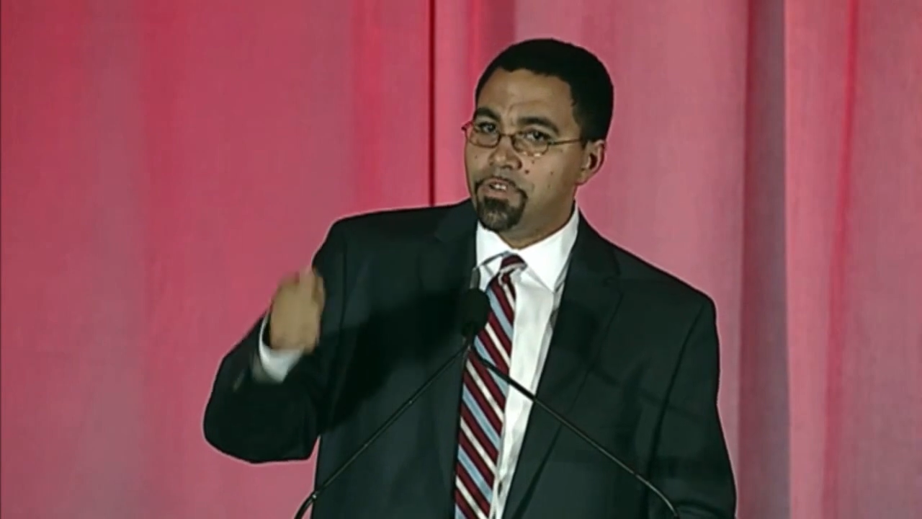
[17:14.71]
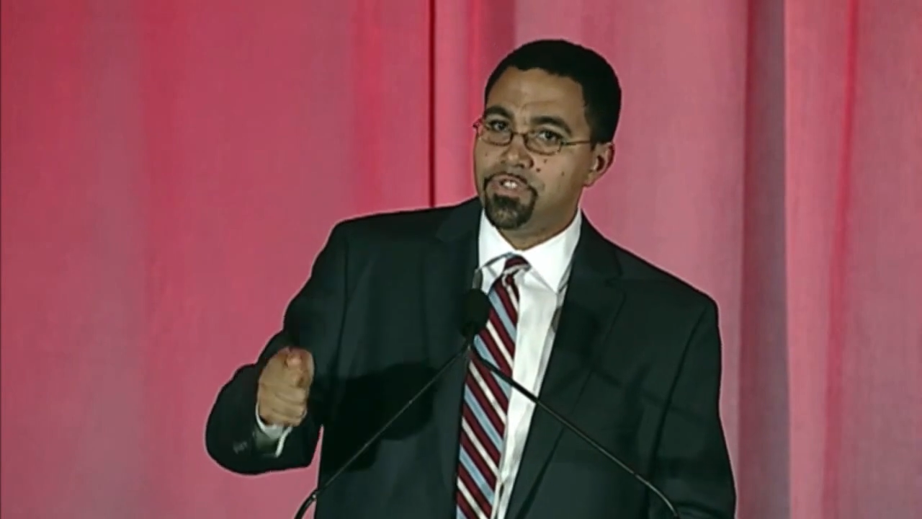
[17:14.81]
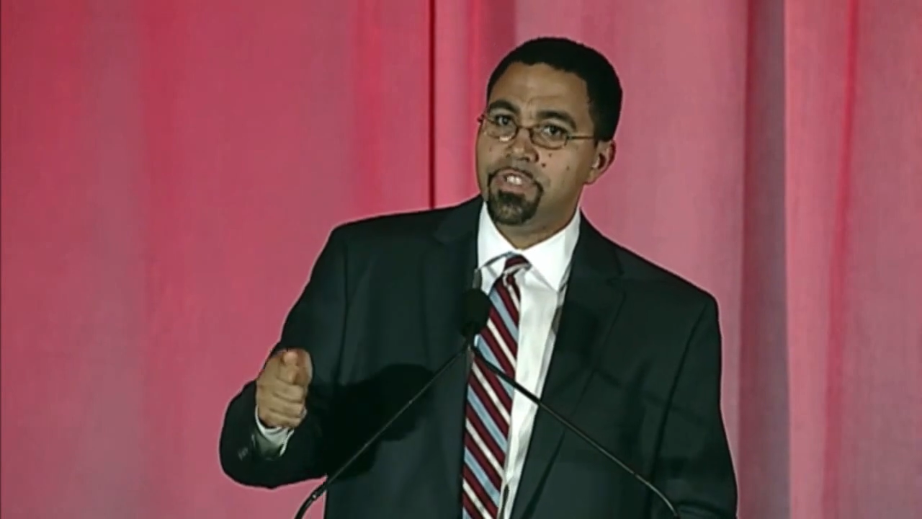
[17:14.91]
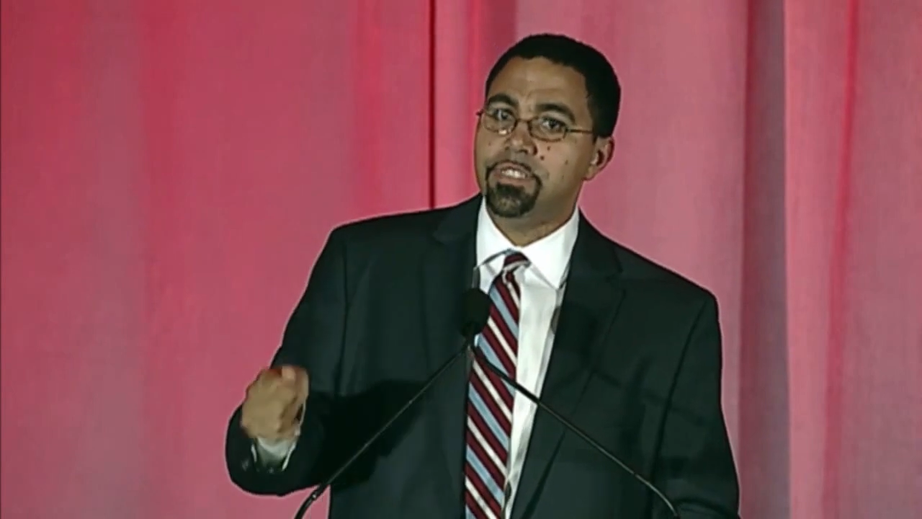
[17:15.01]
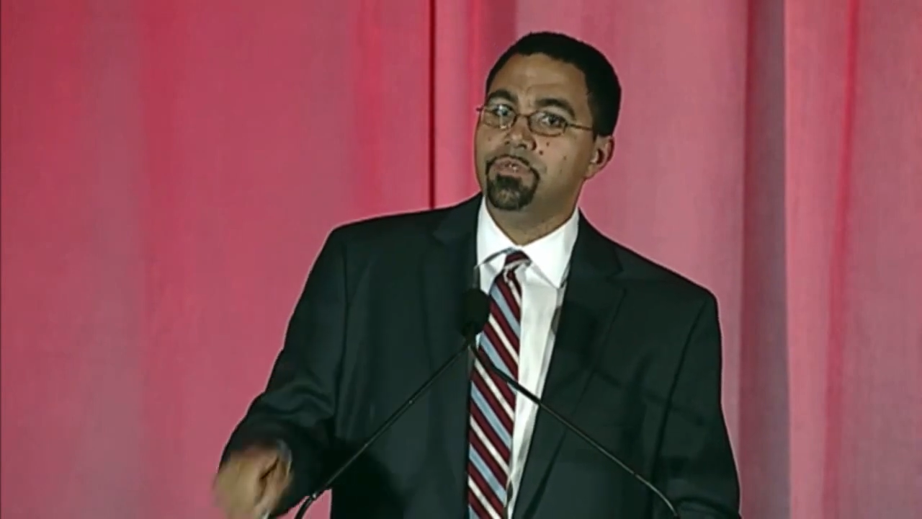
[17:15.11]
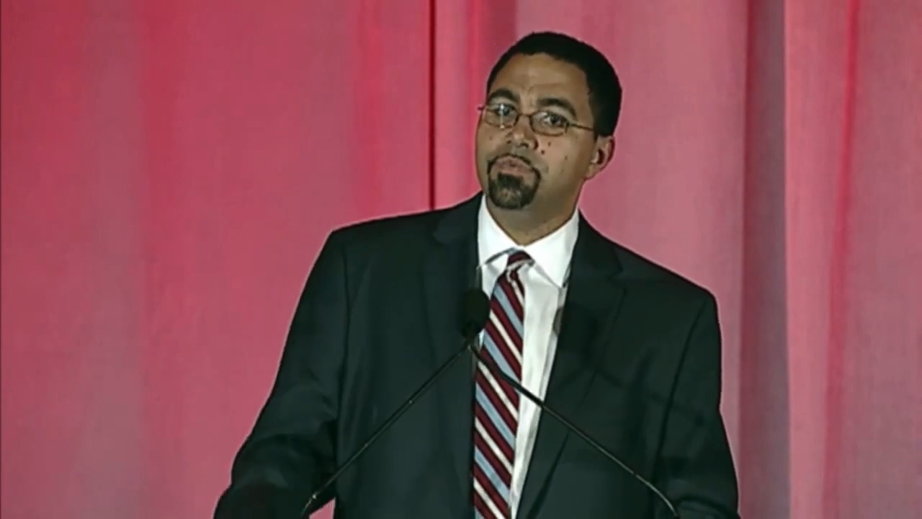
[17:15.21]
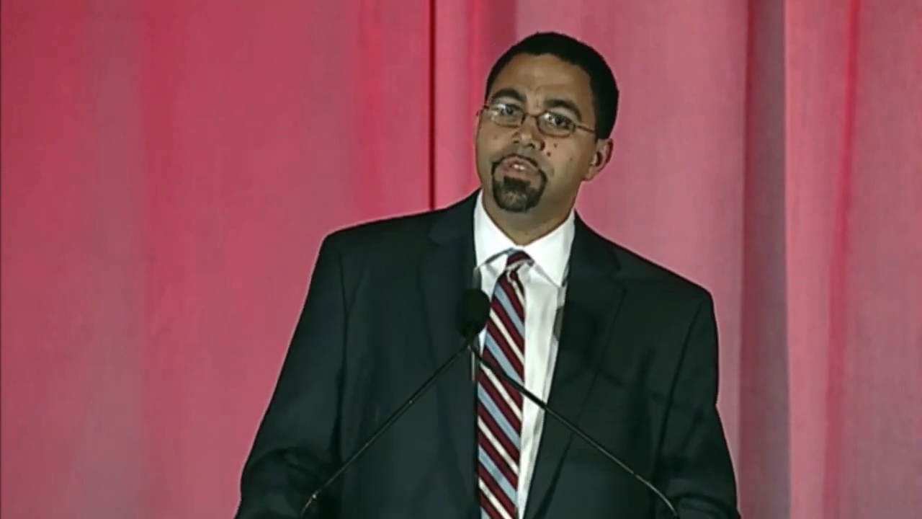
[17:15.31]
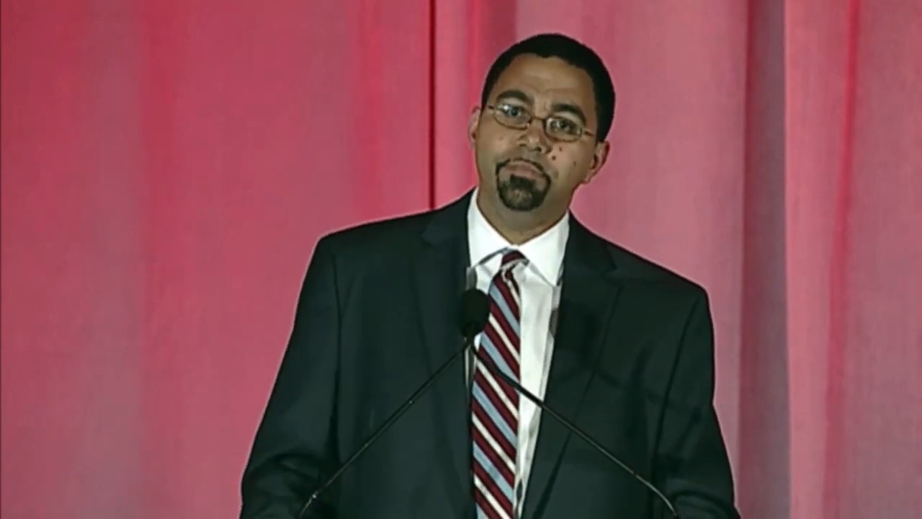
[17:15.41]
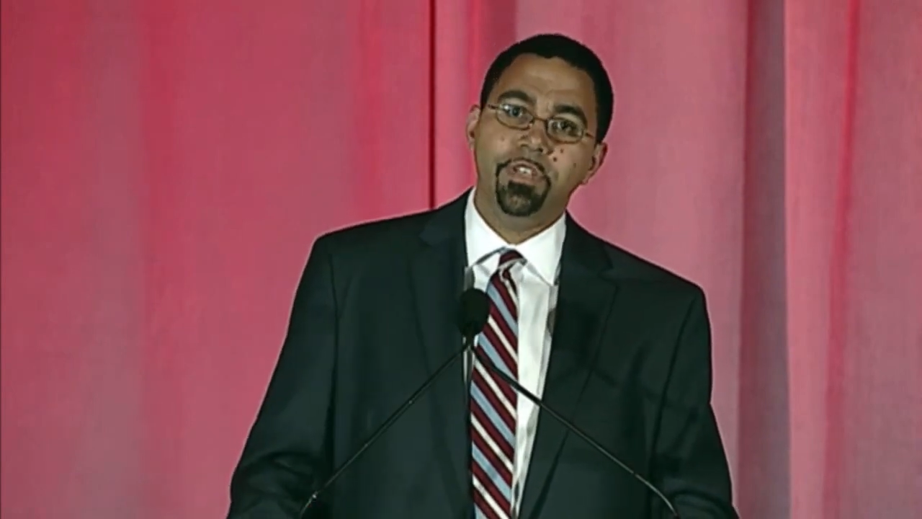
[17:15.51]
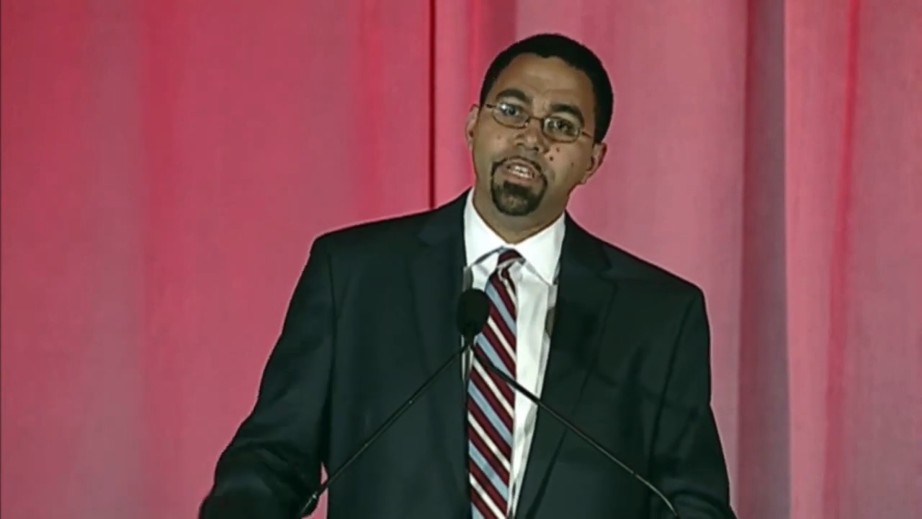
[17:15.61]
and nurturing
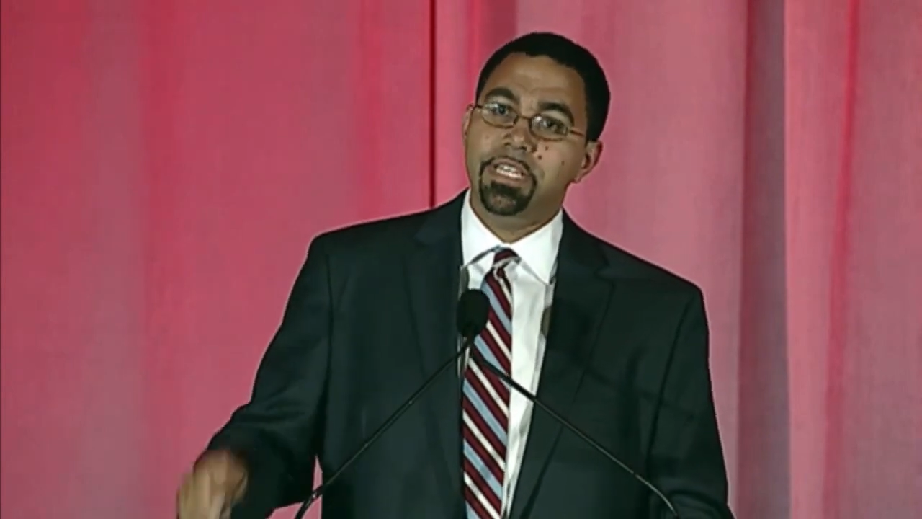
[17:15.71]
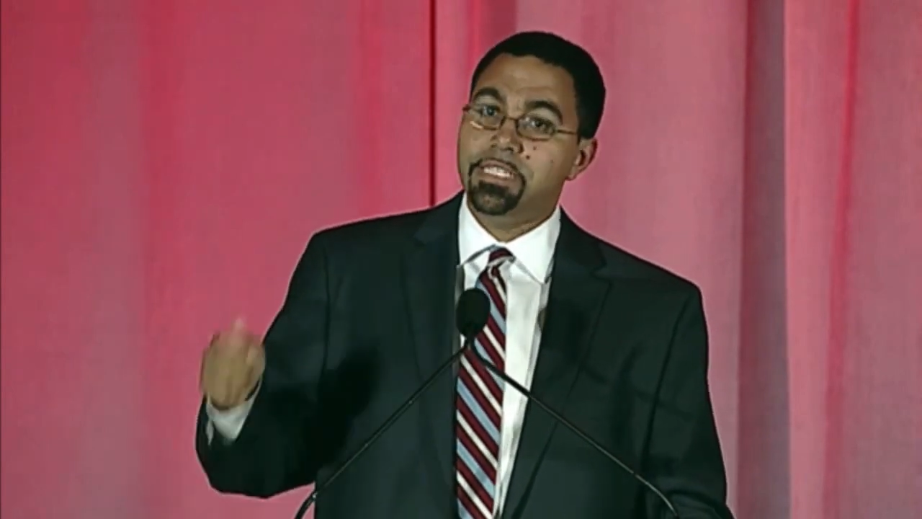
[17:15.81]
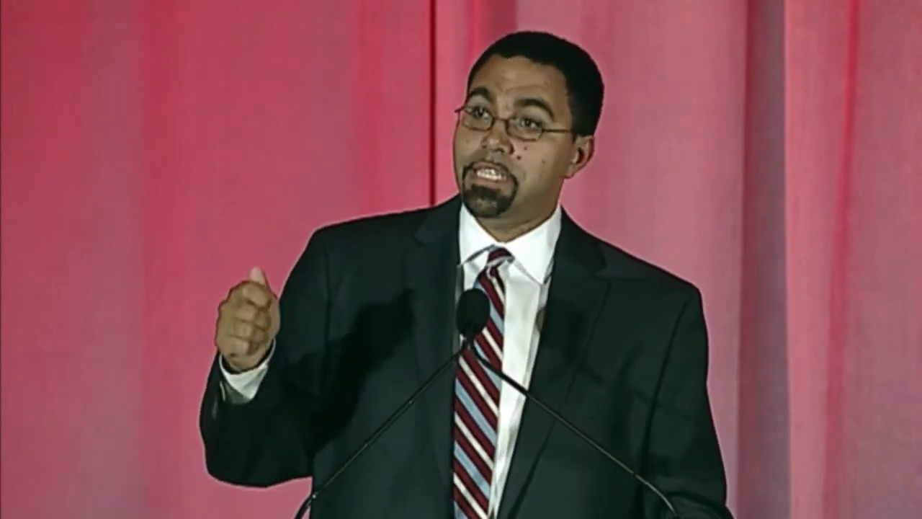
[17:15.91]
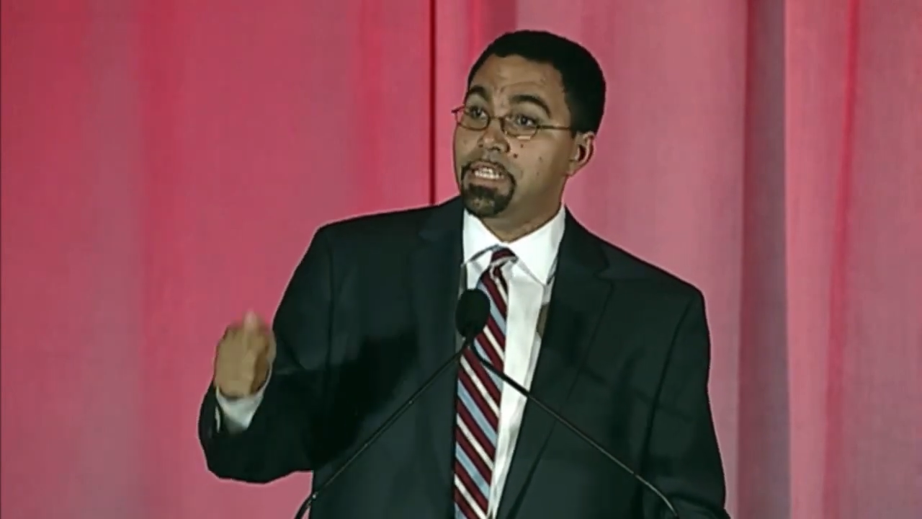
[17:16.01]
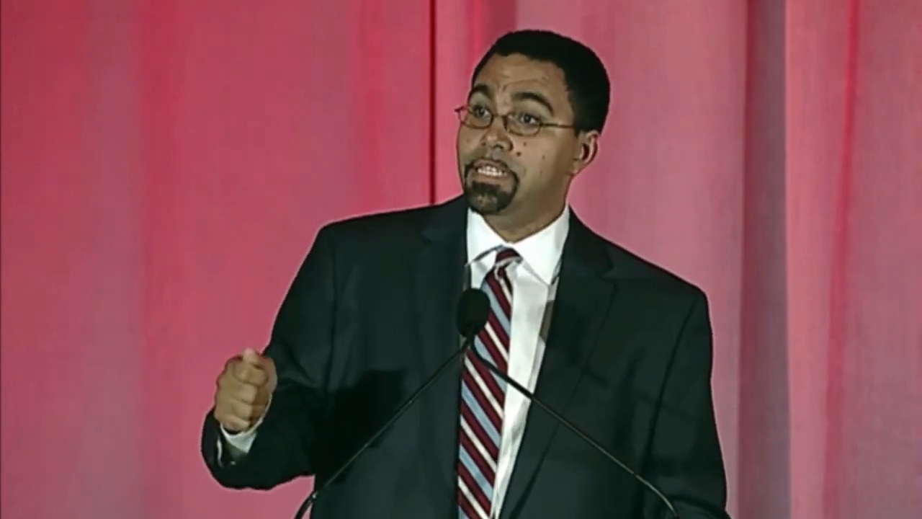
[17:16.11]
school communities.